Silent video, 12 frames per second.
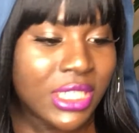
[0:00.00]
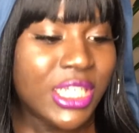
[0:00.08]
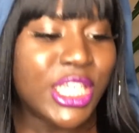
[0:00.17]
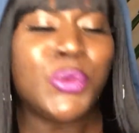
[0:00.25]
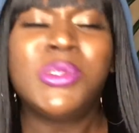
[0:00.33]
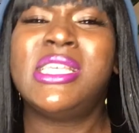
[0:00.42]

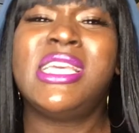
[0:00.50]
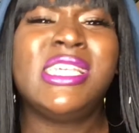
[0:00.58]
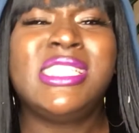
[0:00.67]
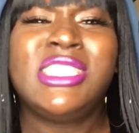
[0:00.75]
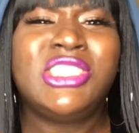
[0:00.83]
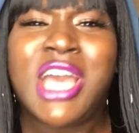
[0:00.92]
It was an
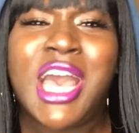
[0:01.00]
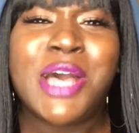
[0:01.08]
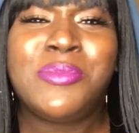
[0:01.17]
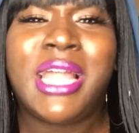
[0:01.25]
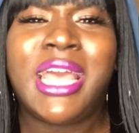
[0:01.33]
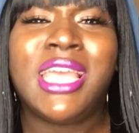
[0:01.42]
easy job,
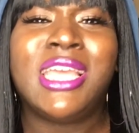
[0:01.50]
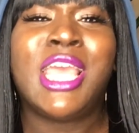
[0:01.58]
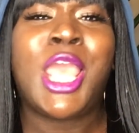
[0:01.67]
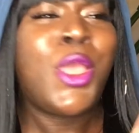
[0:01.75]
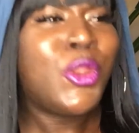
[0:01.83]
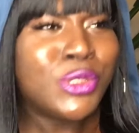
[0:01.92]
like,
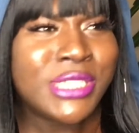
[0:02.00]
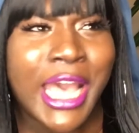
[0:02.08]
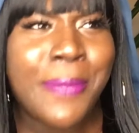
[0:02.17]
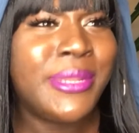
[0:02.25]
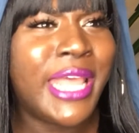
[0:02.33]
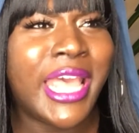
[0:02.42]
and on
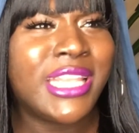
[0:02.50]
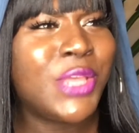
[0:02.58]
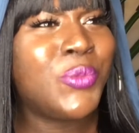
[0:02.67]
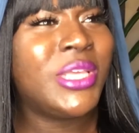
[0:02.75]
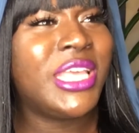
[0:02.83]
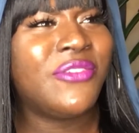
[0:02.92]
top of that, I think
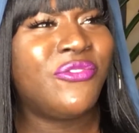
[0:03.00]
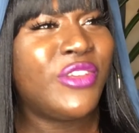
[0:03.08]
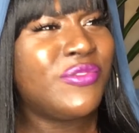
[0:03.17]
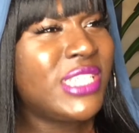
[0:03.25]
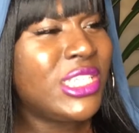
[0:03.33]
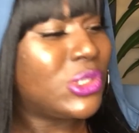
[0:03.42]
we get
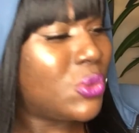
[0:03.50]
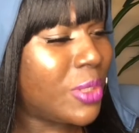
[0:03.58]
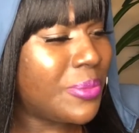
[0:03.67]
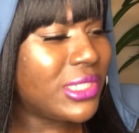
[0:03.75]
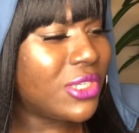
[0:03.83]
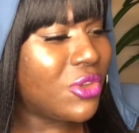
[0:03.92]
15 to
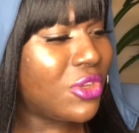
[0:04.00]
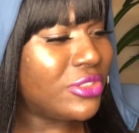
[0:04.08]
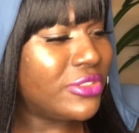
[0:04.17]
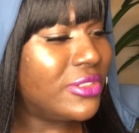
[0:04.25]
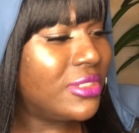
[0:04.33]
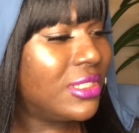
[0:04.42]
20% off.
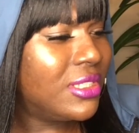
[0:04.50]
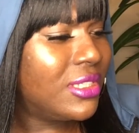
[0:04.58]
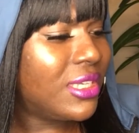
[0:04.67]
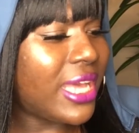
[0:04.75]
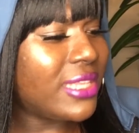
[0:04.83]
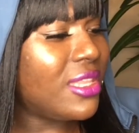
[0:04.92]

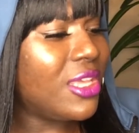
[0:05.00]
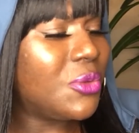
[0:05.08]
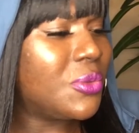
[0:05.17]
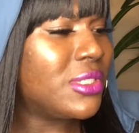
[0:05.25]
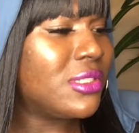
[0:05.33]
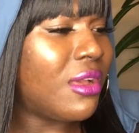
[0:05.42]
I think it
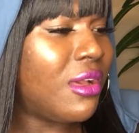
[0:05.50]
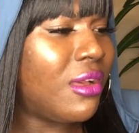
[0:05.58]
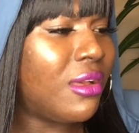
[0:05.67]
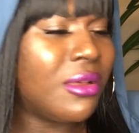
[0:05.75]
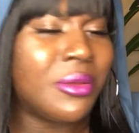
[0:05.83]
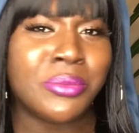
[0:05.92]
was
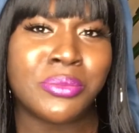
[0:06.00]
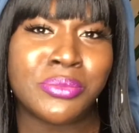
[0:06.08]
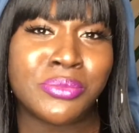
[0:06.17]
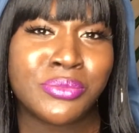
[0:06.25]
um,